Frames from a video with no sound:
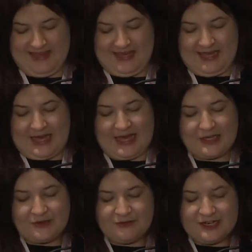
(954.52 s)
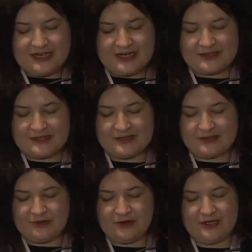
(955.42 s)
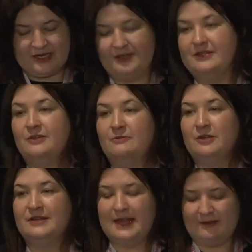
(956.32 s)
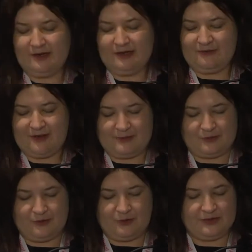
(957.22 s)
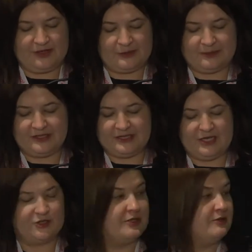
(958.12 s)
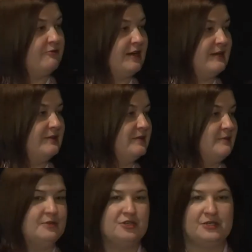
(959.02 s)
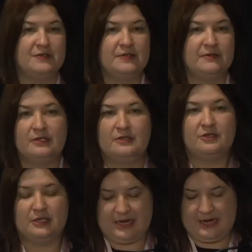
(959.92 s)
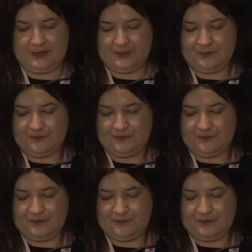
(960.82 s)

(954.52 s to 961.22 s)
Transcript: I had to realize that as a coordinator, you will never live up to all the expectation and great ambitions you initially had.